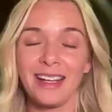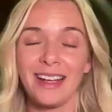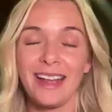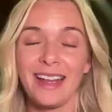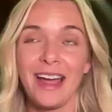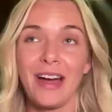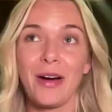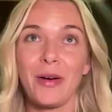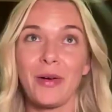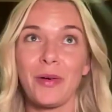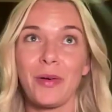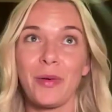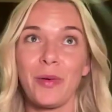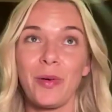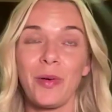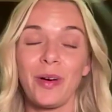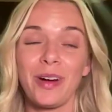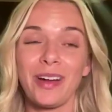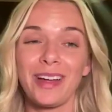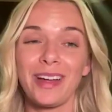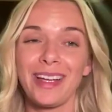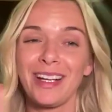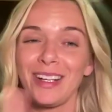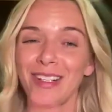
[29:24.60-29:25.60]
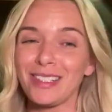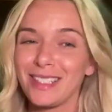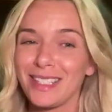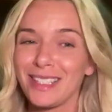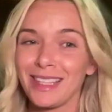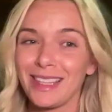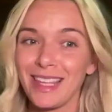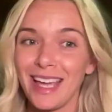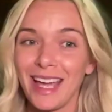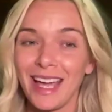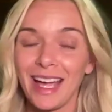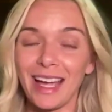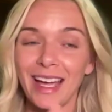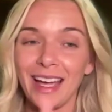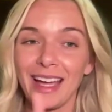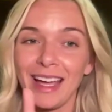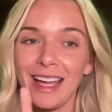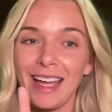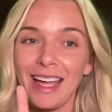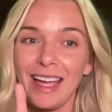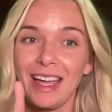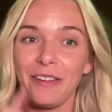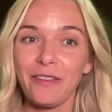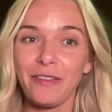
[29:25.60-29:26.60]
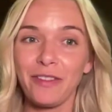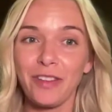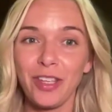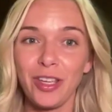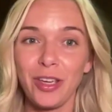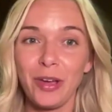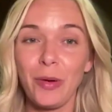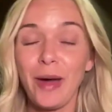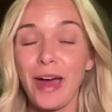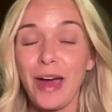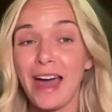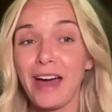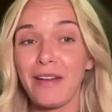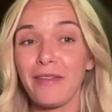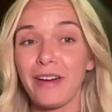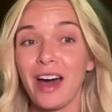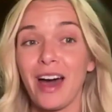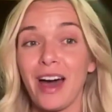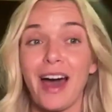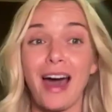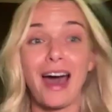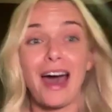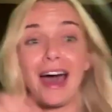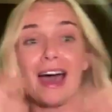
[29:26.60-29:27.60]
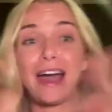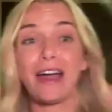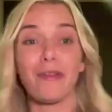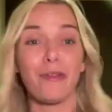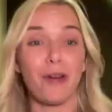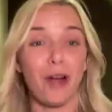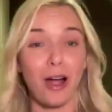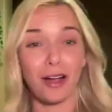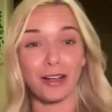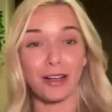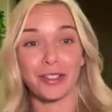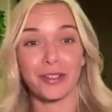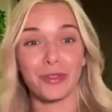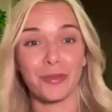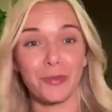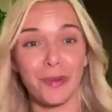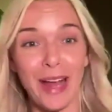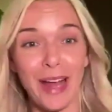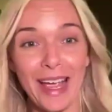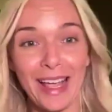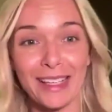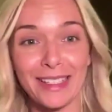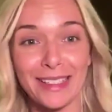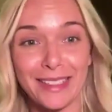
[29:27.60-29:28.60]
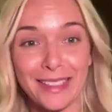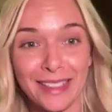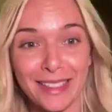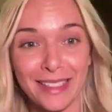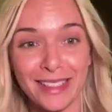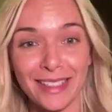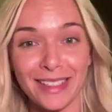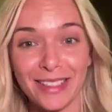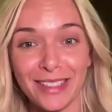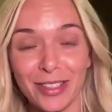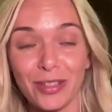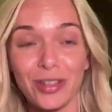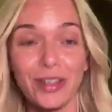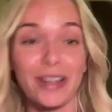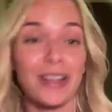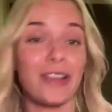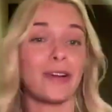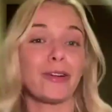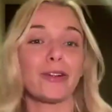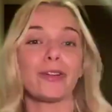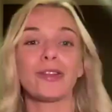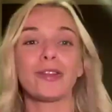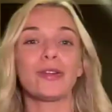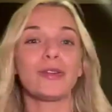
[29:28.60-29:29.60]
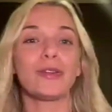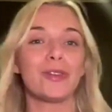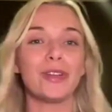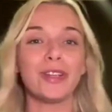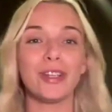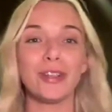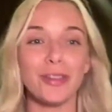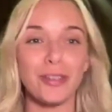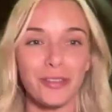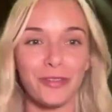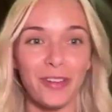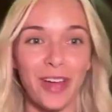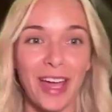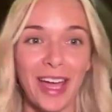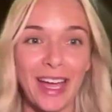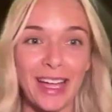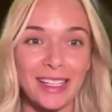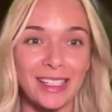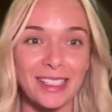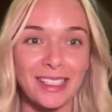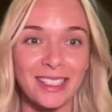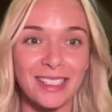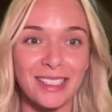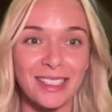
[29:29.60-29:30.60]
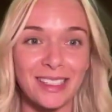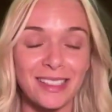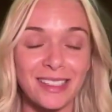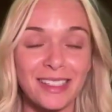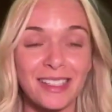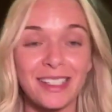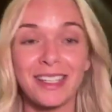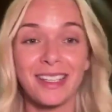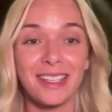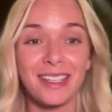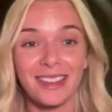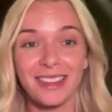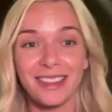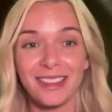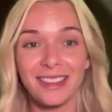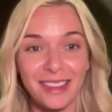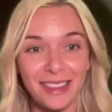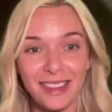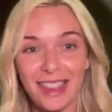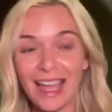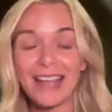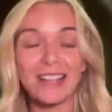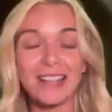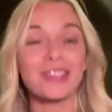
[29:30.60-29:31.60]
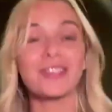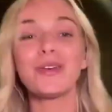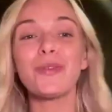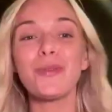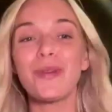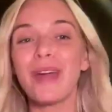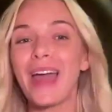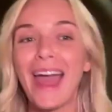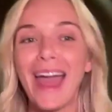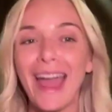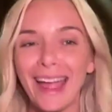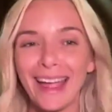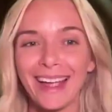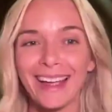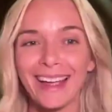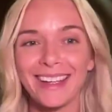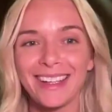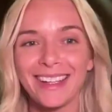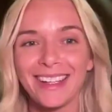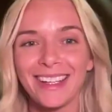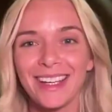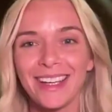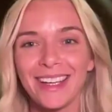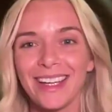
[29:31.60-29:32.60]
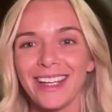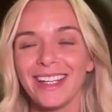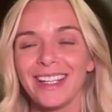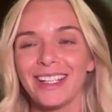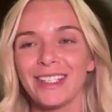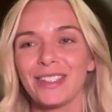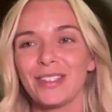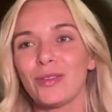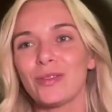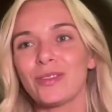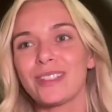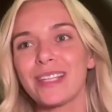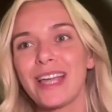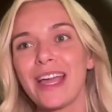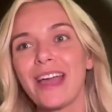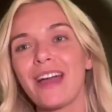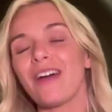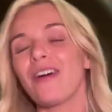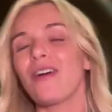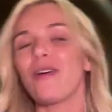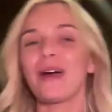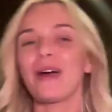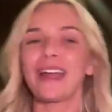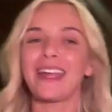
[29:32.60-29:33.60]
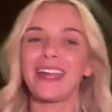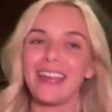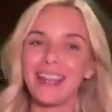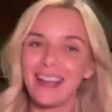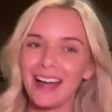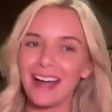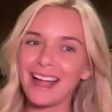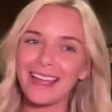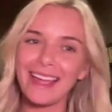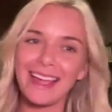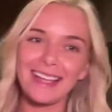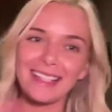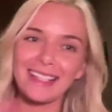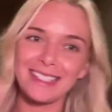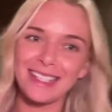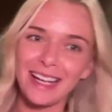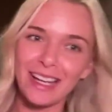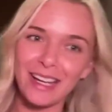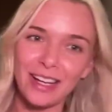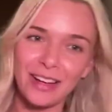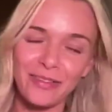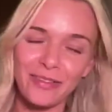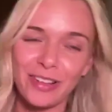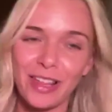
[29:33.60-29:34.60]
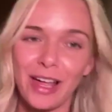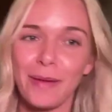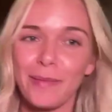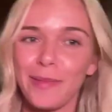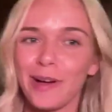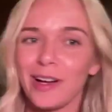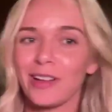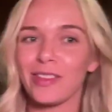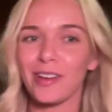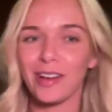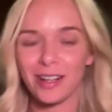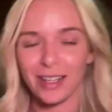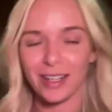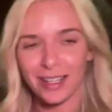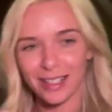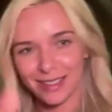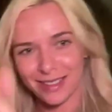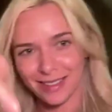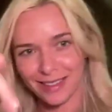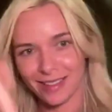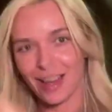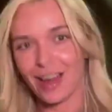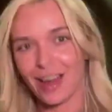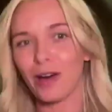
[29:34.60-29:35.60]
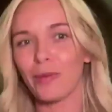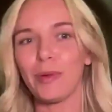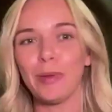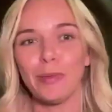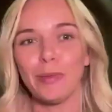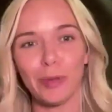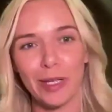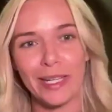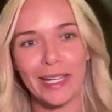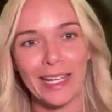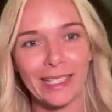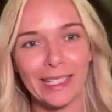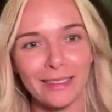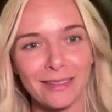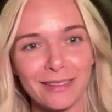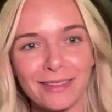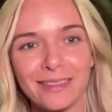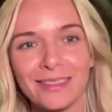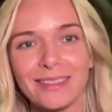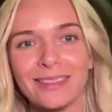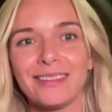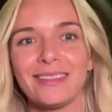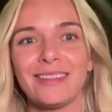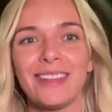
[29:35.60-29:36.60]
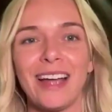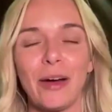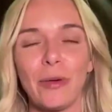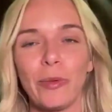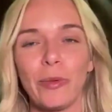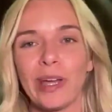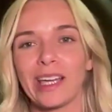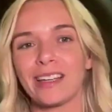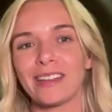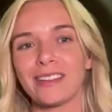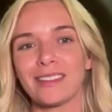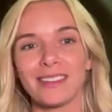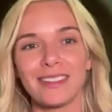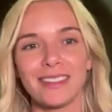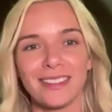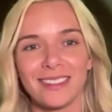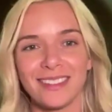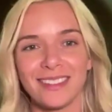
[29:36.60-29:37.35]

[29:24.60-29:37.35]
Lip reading: Now, here's the thing. If you have a high rocks race during your luteal phase, that's okay. Don't say, oh, I can't sign up for that marathon because I'll be bleeding that week.